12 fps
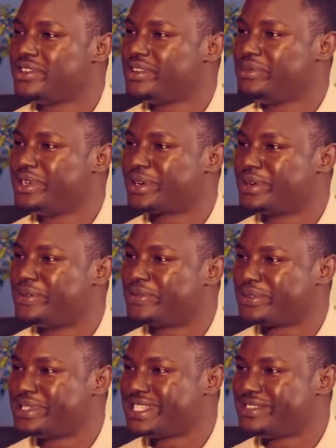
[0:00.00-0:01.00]
Haven't you ever been
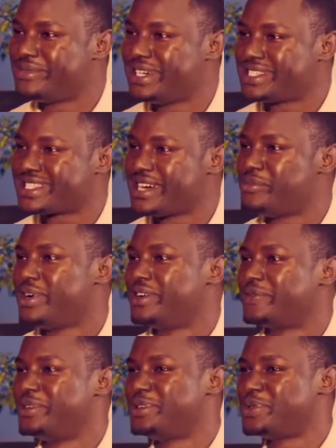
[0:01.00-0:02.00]
confronted by
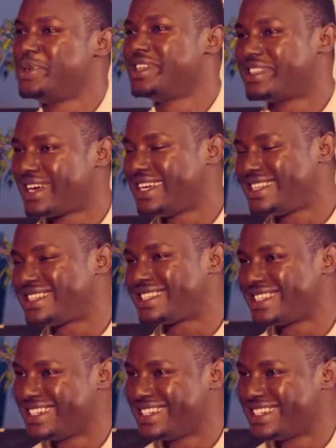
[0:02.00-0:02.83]
someone for doing that?